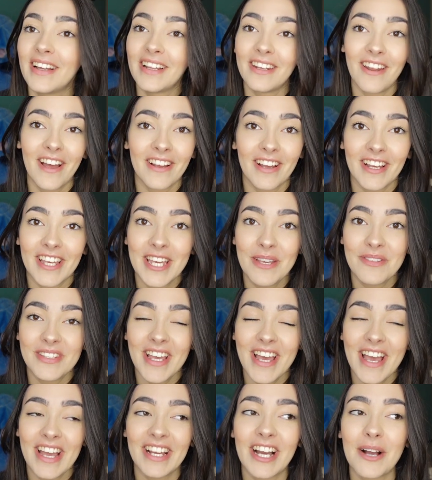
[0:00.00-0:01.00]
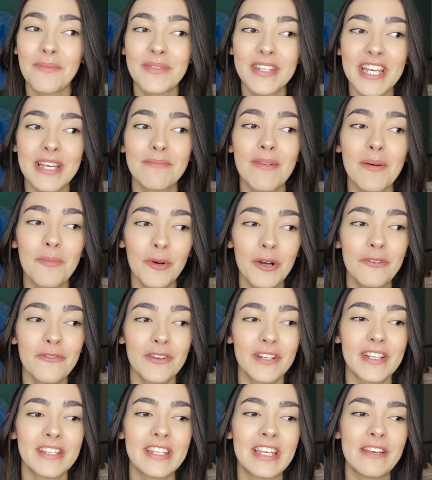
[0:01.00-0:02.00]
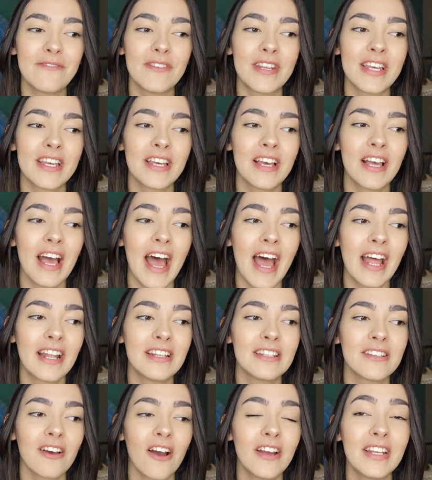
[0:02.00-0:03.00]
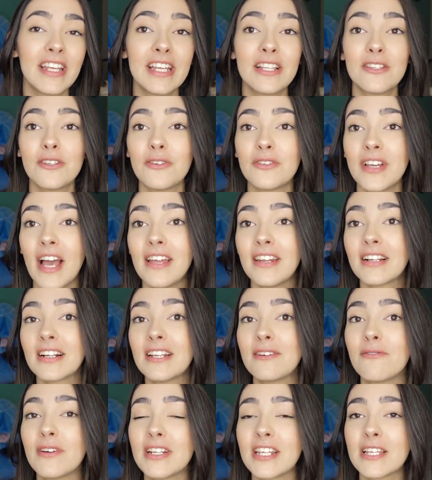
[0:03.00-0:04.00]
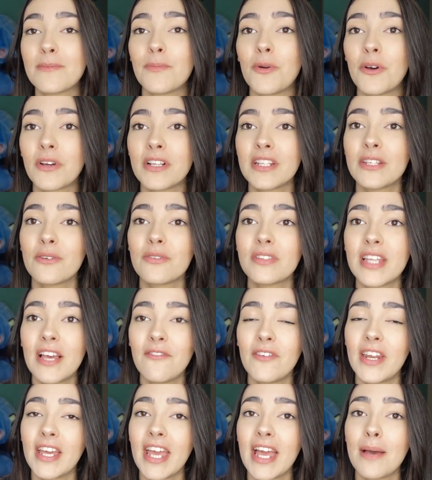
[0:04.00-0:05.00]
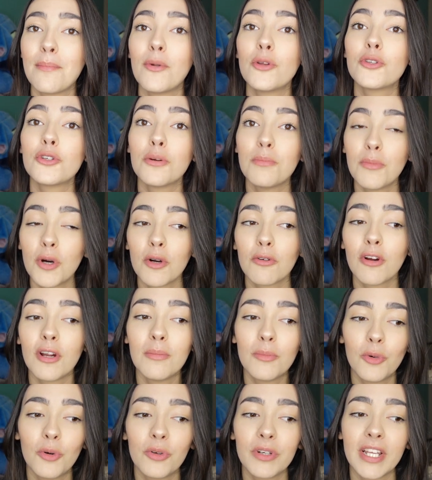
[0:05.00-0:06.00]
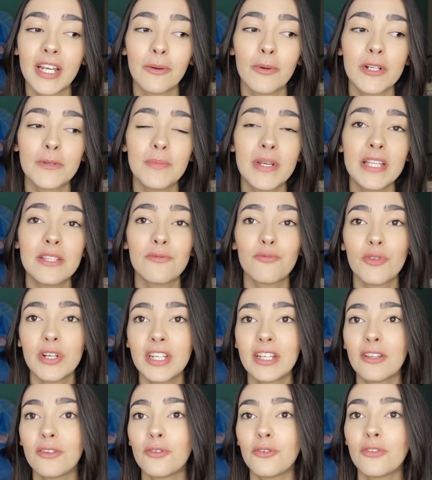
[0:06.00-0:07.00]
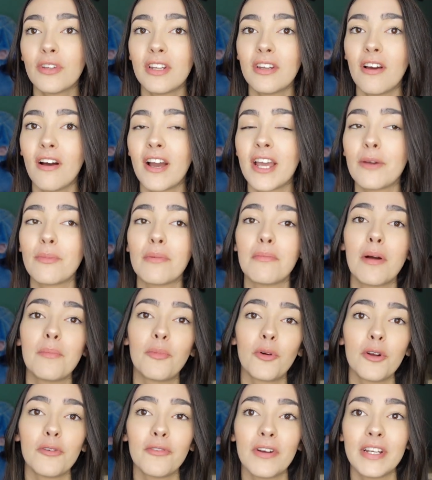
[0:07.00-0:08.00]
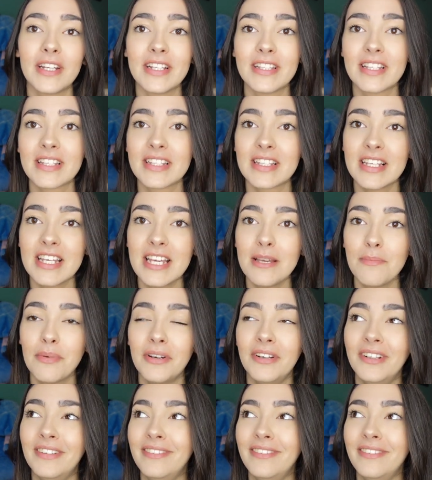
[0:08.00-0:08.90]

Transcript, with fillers: like I keep saying, I'm seeing my boyfriend this evening and I need to technically read this book until 7am tomorrow morning, which means reading through the night when my boyfriend is asleep,